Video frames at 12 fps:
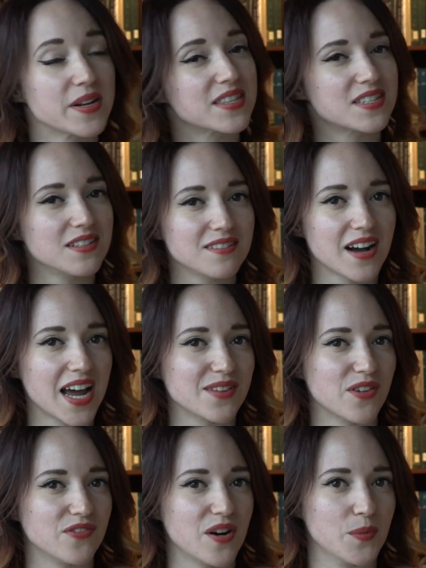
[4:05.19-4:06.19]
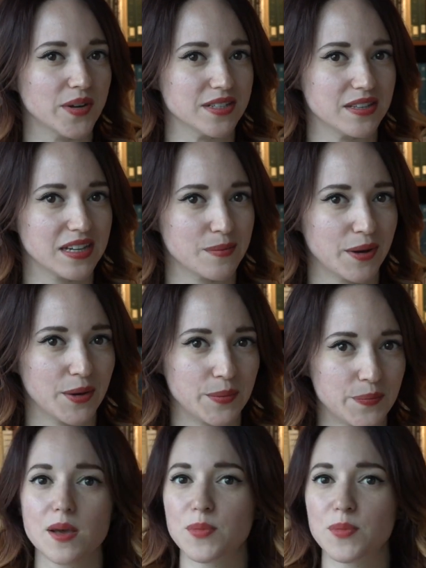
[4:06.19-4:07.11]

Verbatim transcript: but it's still kind of a fun one to think about.